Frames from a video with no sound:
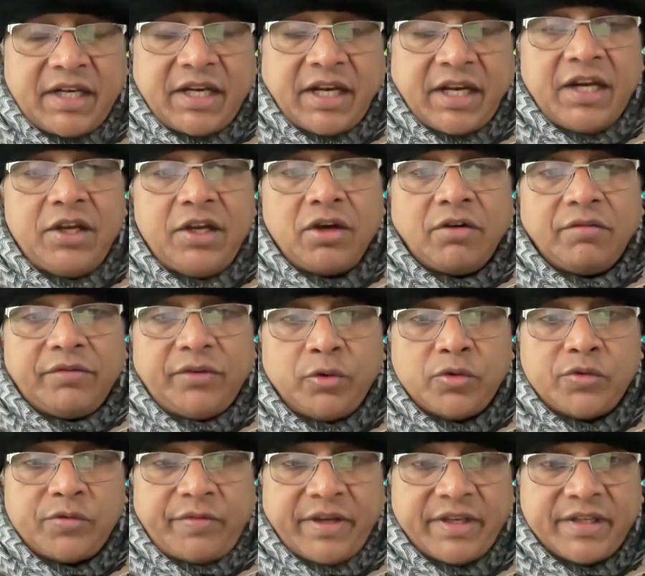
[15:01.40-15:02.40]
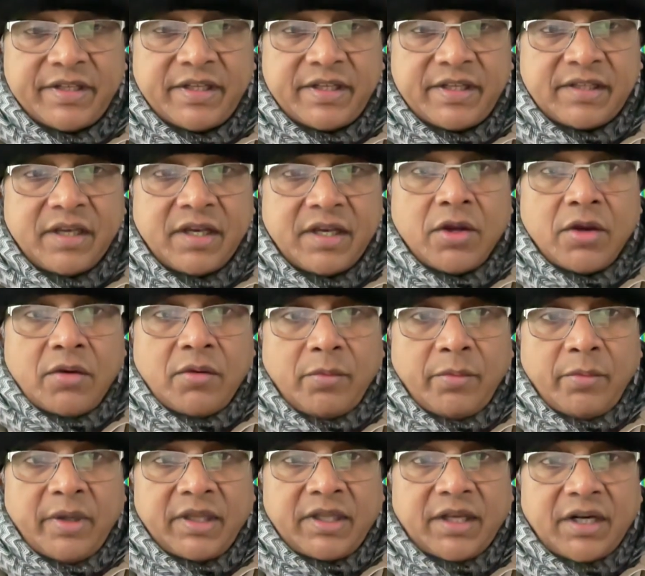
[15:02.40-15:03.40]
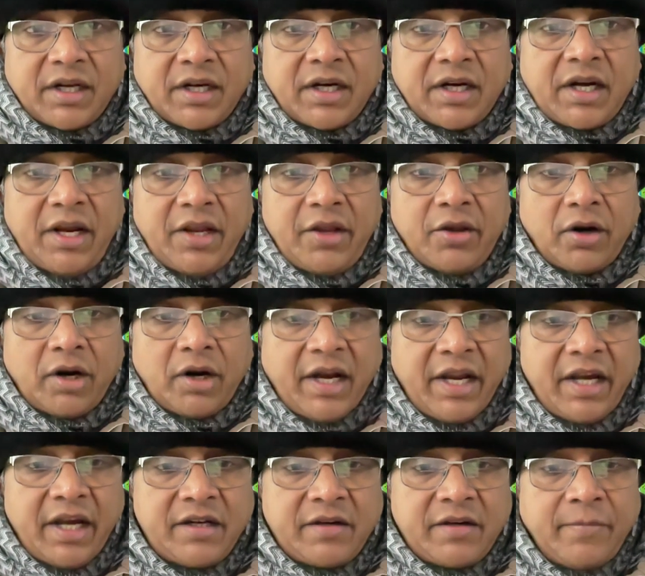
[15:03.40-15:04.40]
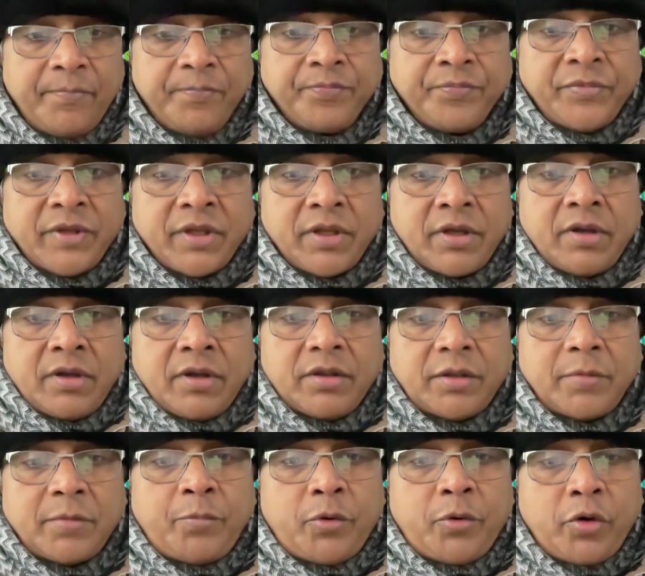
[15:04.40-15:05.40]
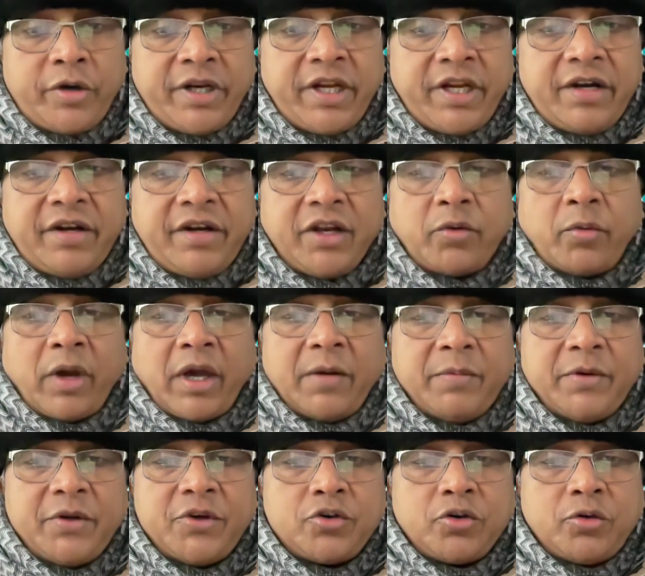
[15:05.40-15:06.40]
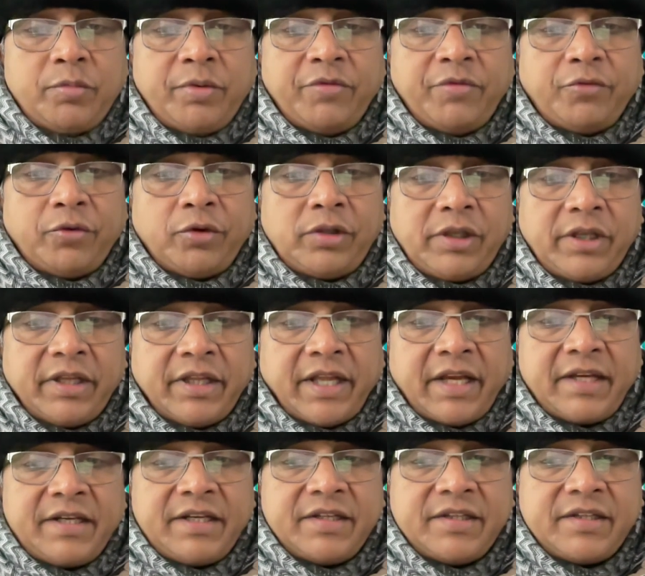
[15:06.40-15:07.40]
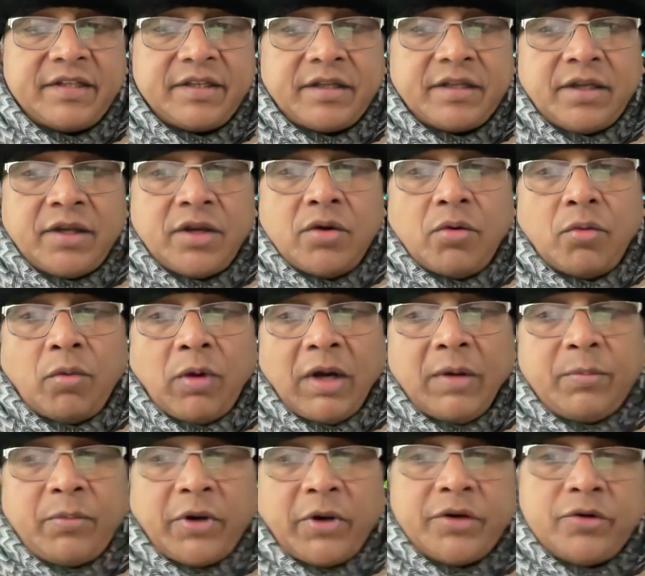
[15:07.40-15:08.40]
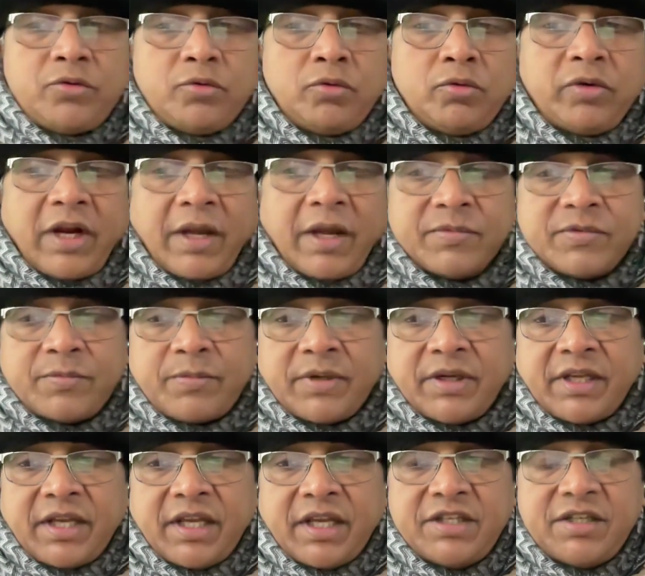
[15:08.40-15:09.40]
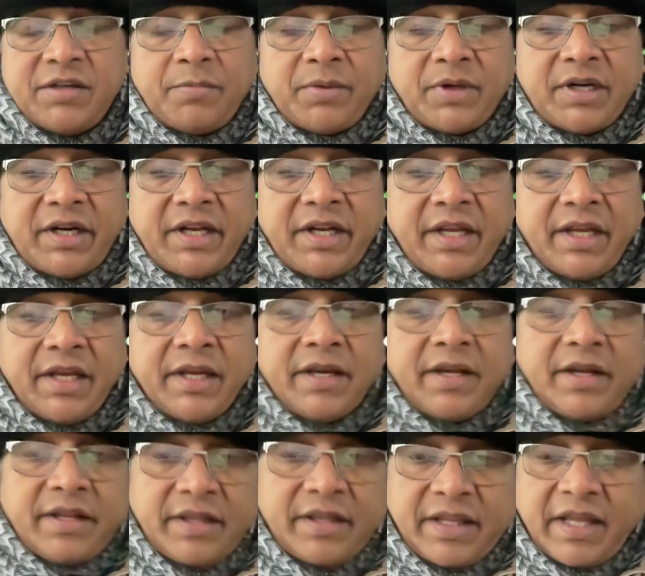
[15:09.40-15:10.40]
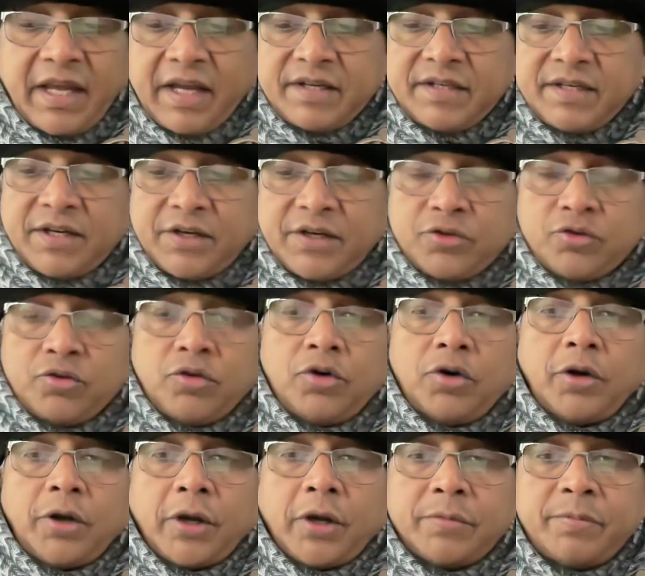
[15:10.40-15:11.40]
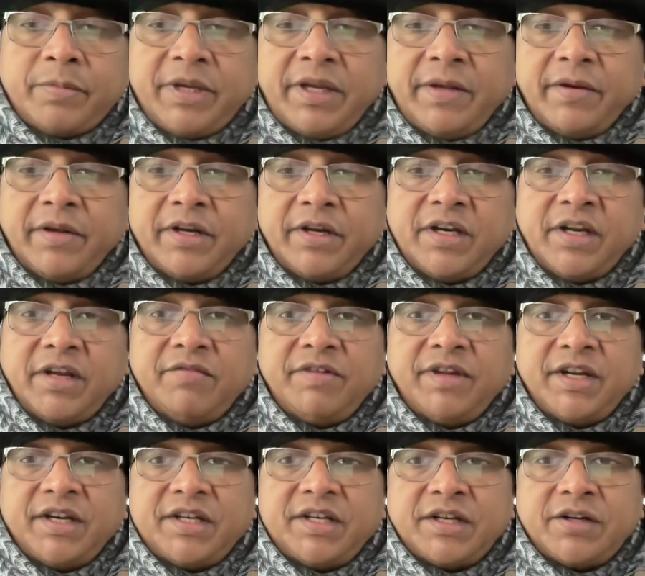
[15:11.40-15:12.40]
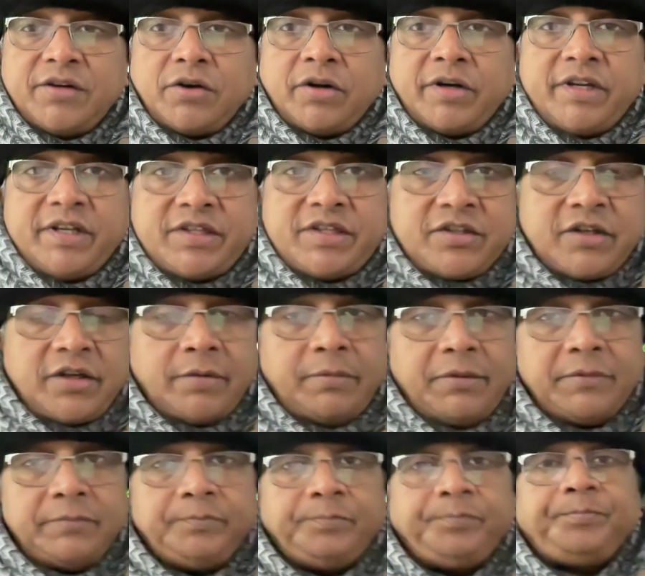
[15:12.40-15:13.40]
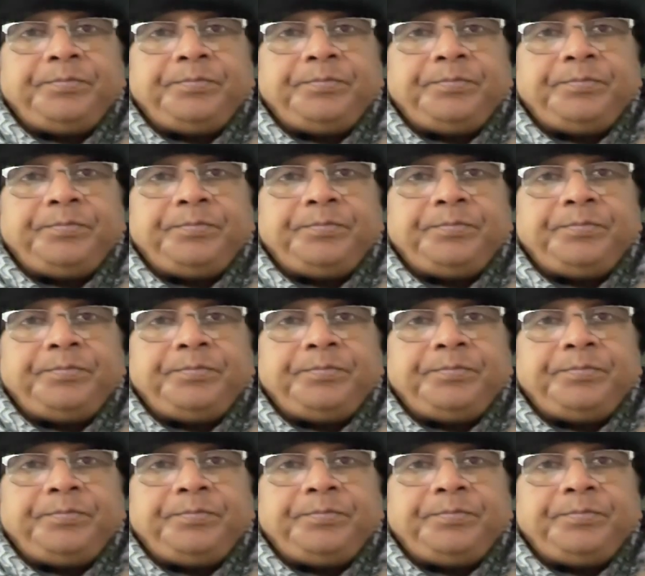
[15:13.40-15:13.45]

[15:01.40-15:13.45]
at any of those phases, whether early or late, the protein requirement should be full, that is 1.2 grams per kg per day that should not be deviated or disturbed.